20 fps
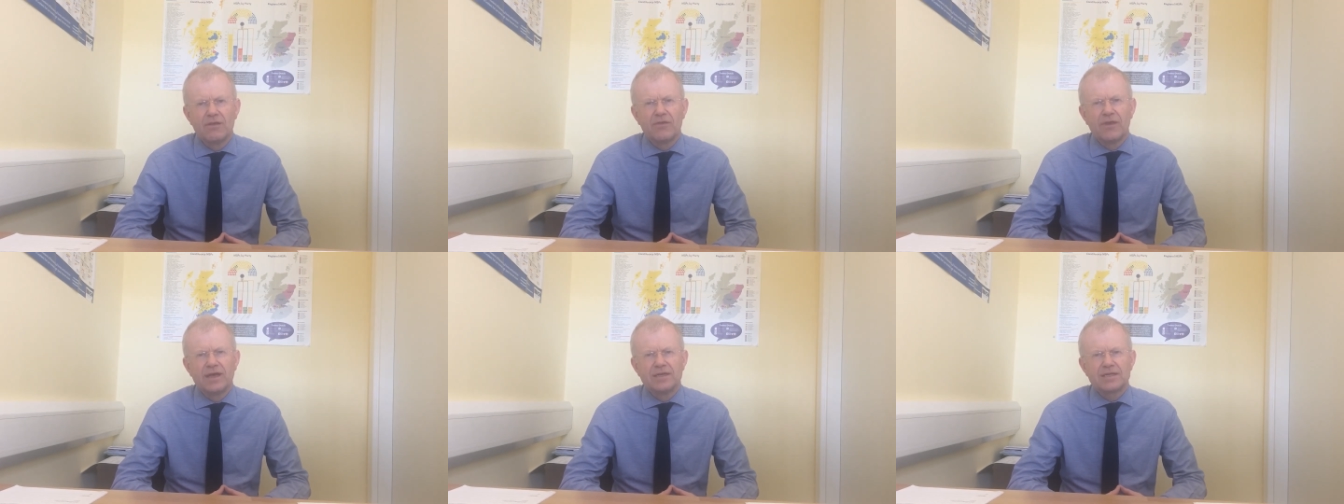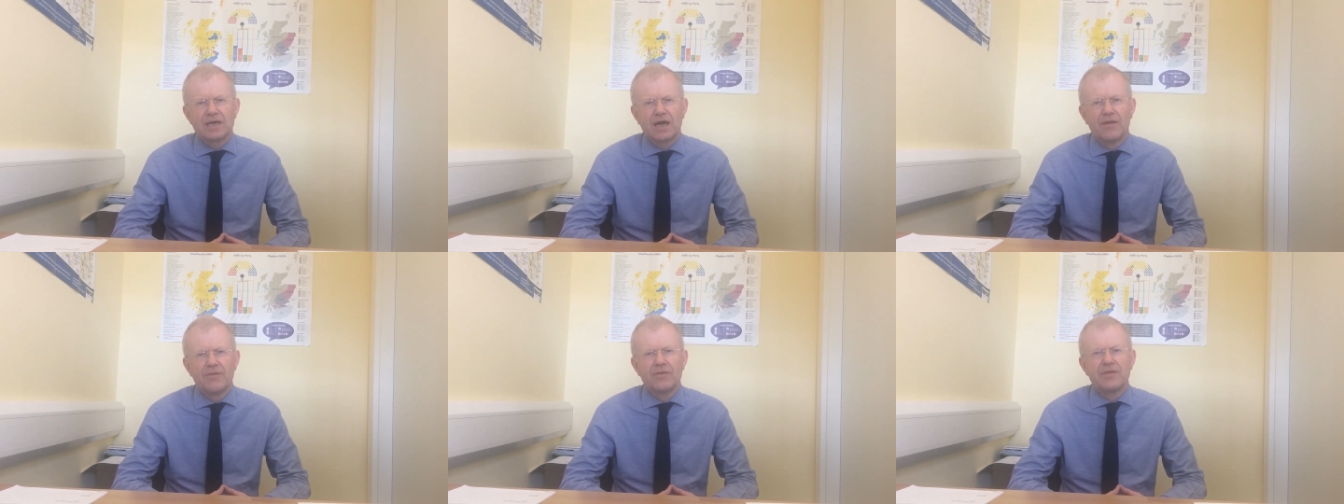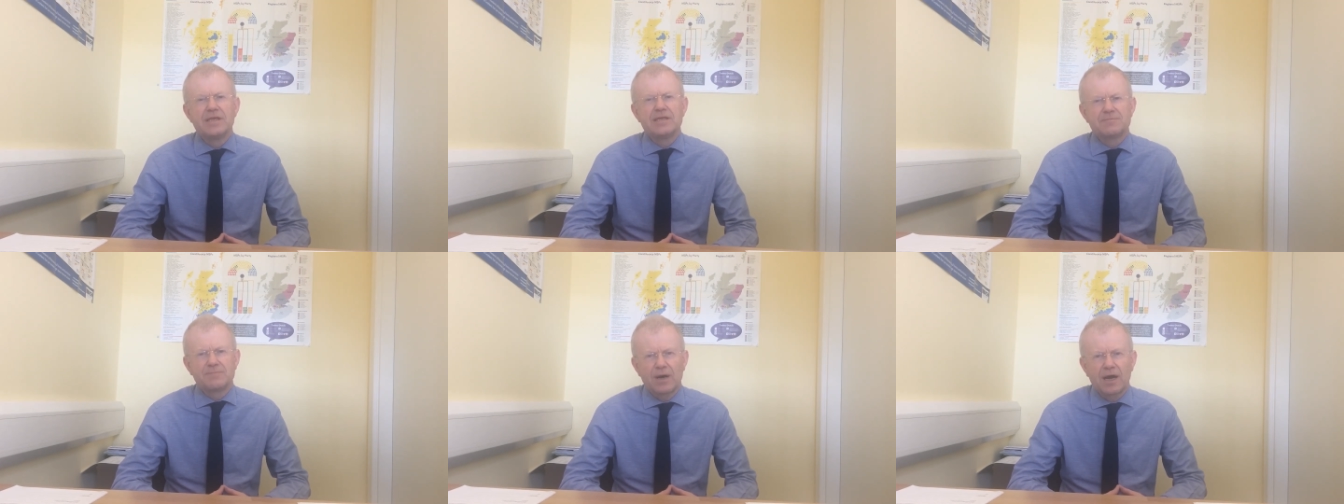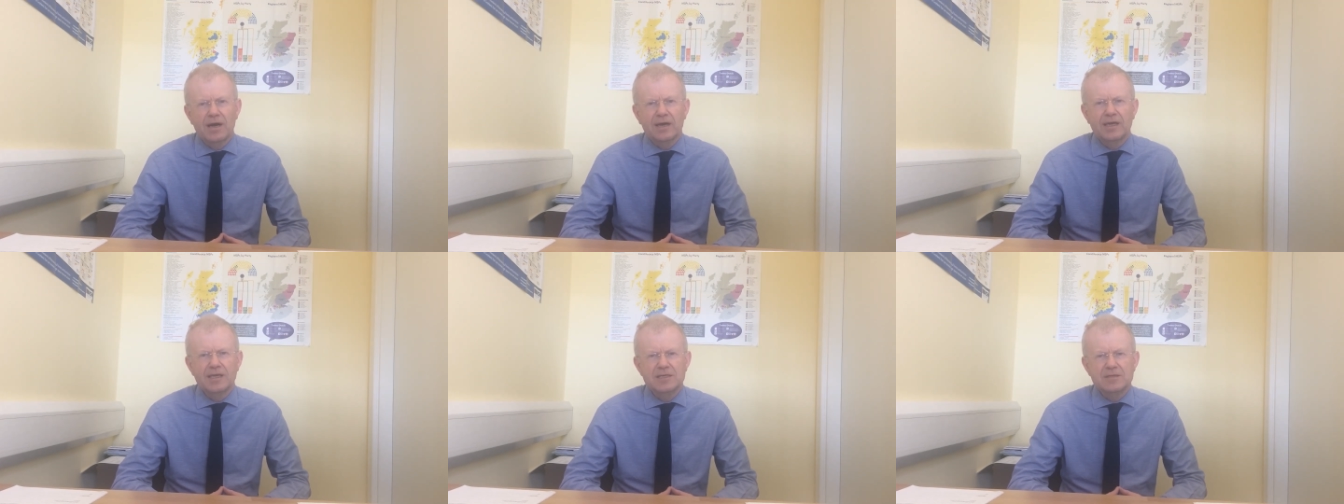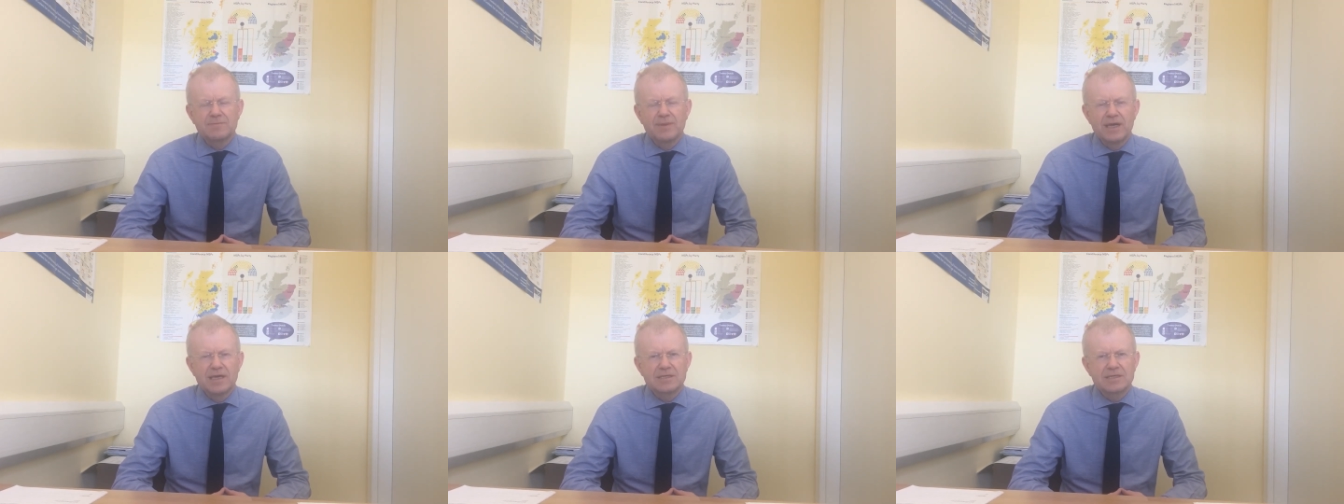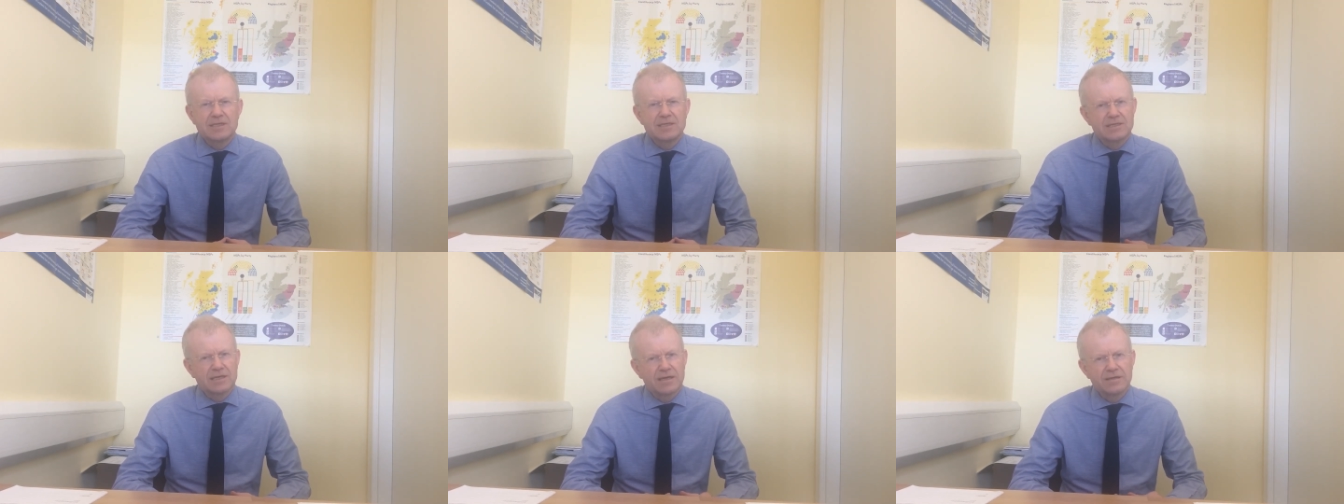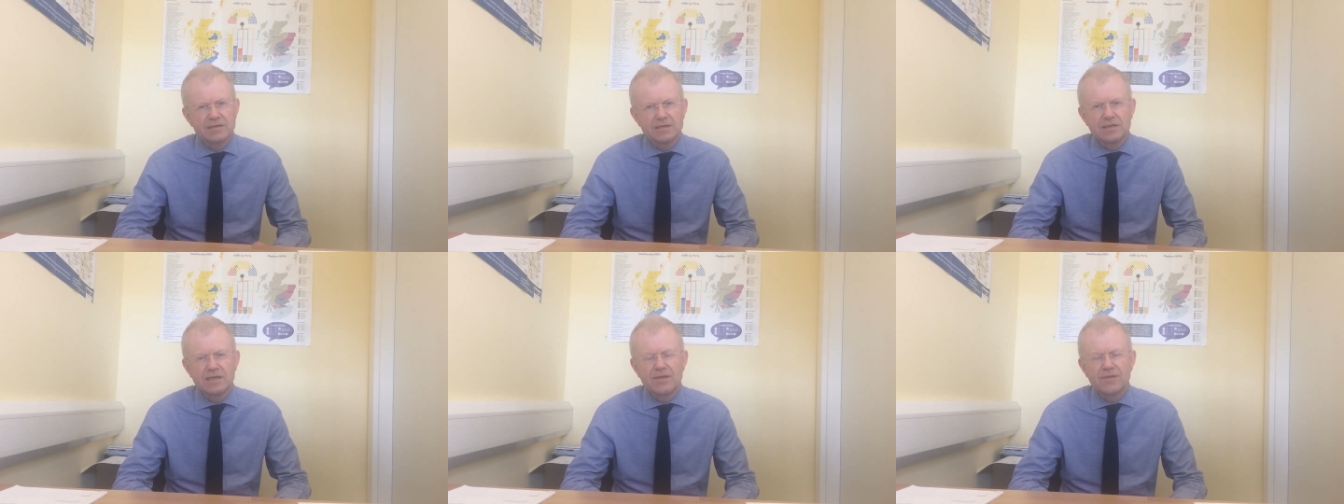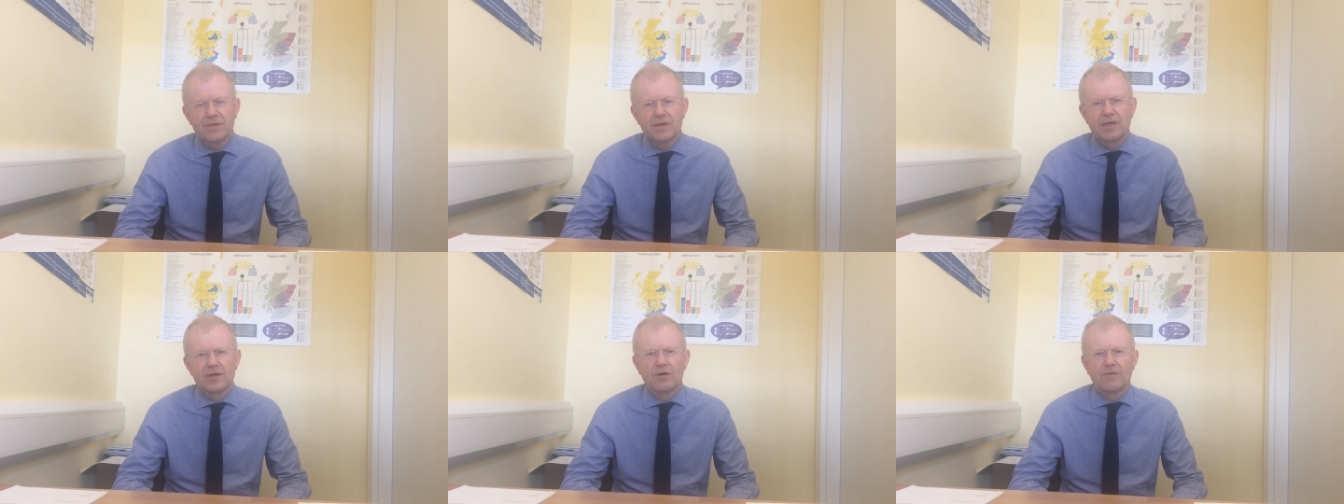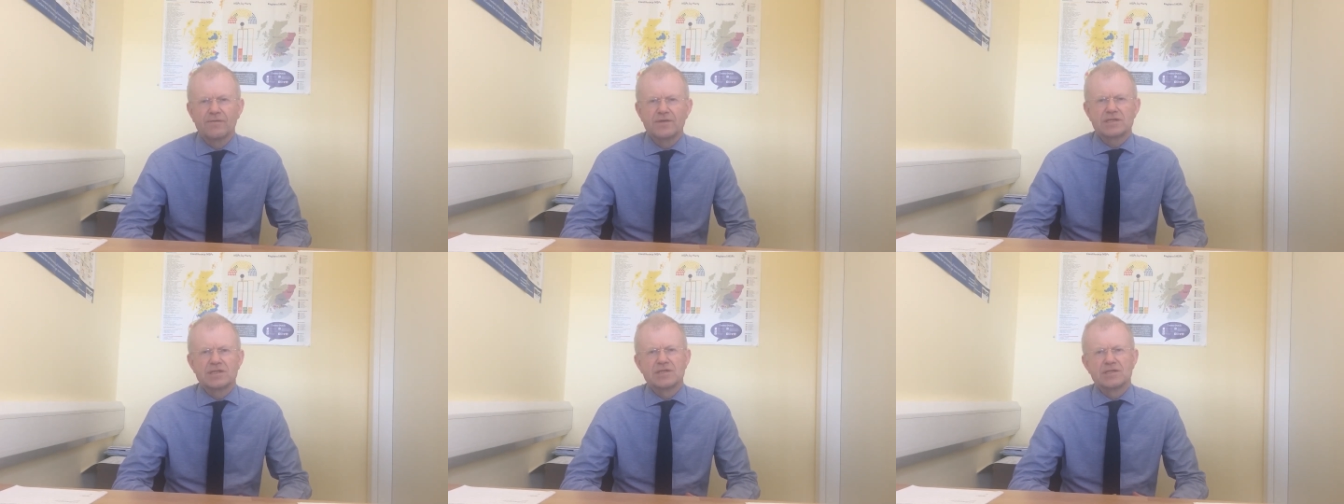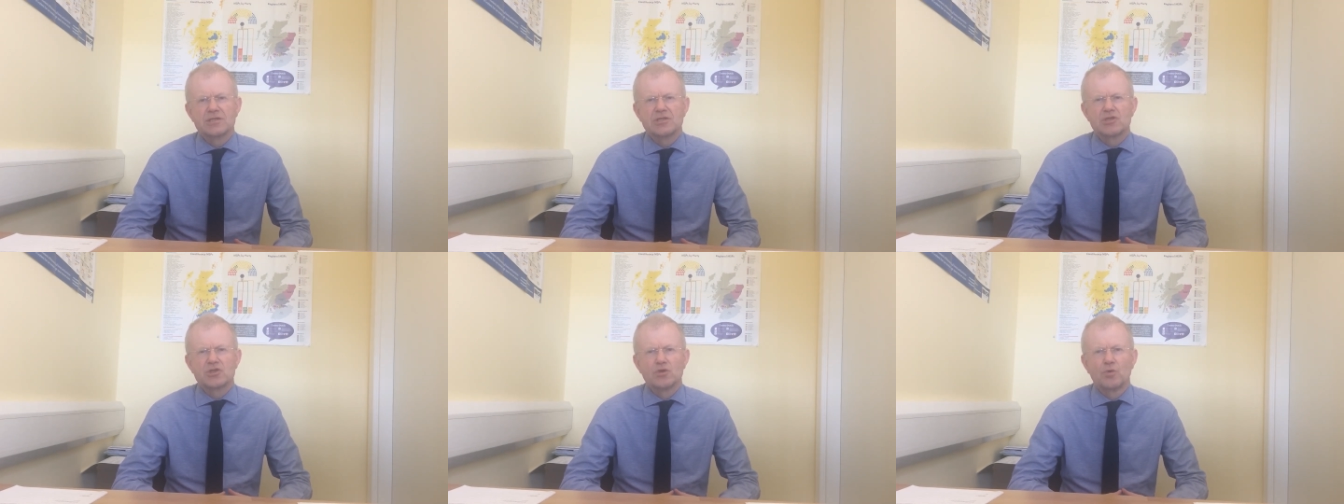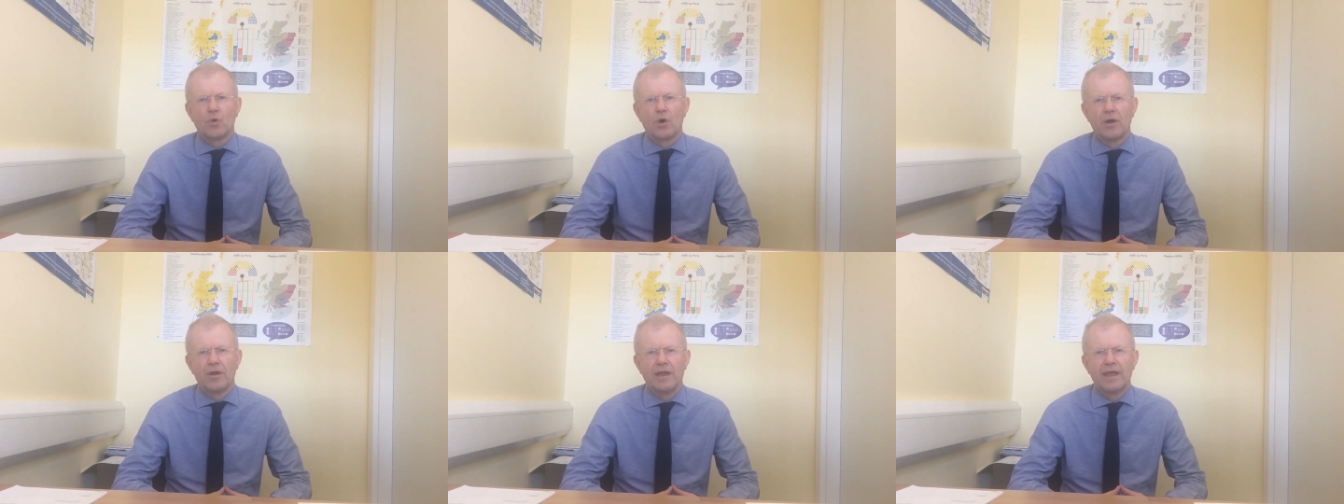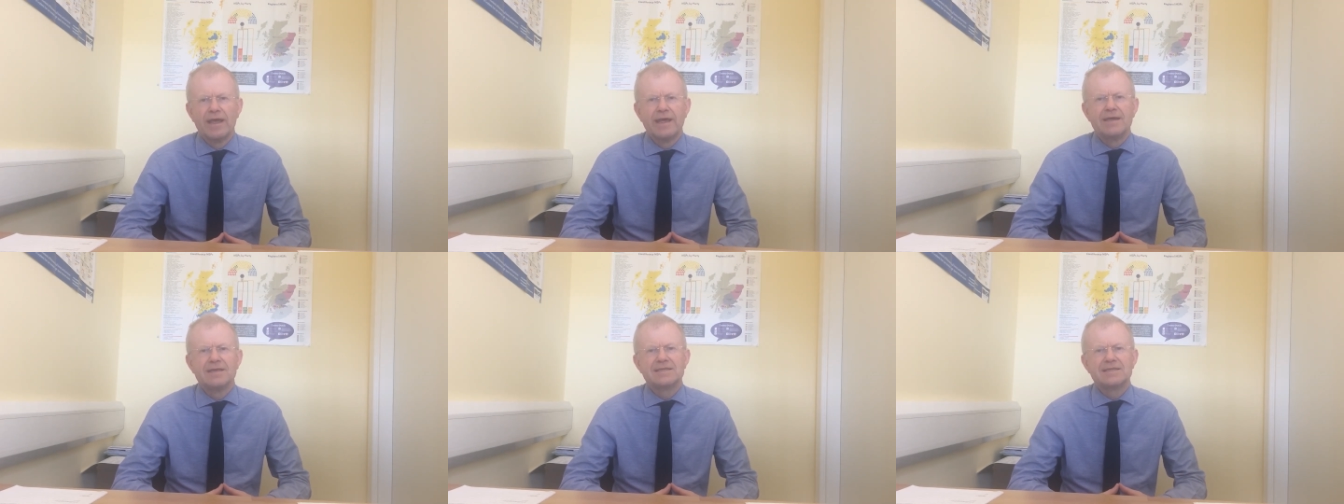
that these parking spaces underneath the offices and so on